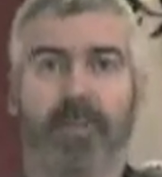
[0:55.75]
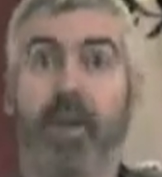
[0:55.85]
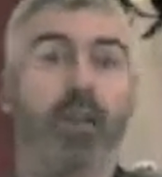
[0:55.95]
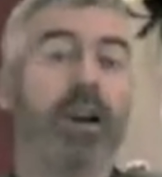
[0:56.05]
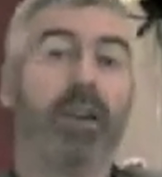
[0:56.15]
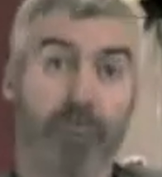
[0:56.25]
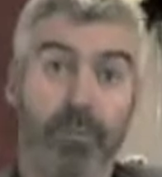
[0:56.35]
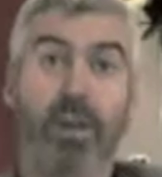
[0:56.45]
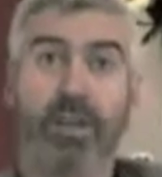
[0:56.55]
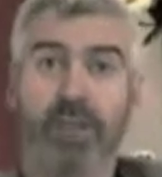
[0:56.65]
around
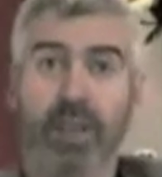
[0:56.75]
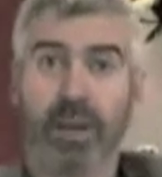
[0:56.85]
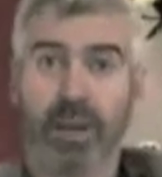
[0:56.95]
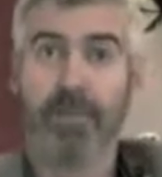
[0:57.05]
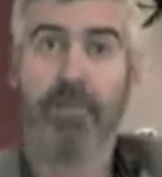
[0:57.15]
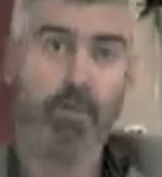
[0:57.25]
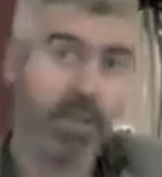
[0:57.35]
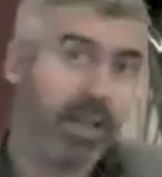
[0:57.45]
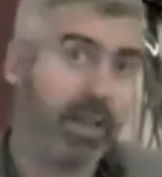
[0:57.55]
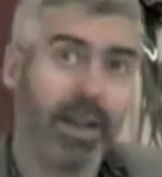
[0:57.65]
where the fear came from
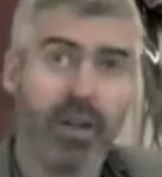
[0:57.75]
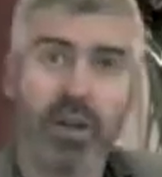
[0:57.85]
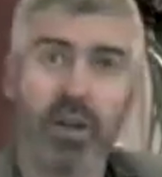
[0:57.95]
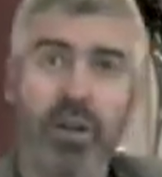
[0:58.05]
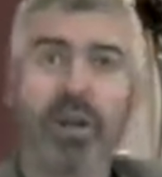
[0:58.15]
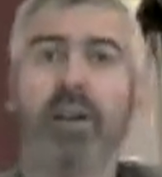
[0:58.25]
and then letting it go,